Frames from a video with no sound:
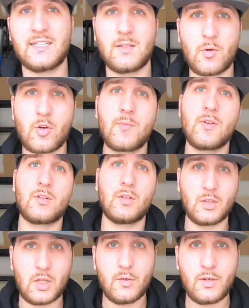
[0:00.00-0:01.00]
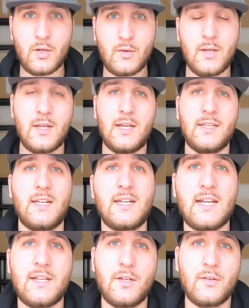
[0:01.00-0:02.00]
got the MotoMiracle logo, then I
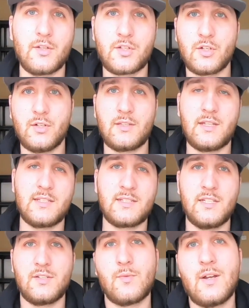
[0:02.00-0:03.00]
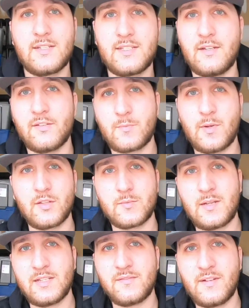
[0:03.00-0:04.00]
got, you know, the shirt that says Ride Safe, Spread the
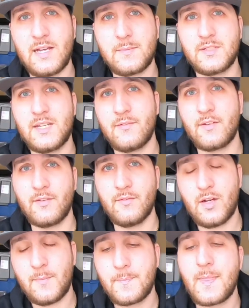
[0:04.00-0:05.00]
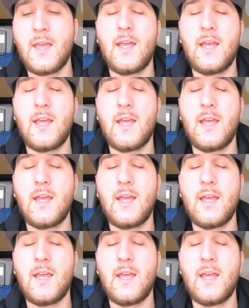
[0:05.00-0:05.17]
Positive Vibes, and Never Give Up.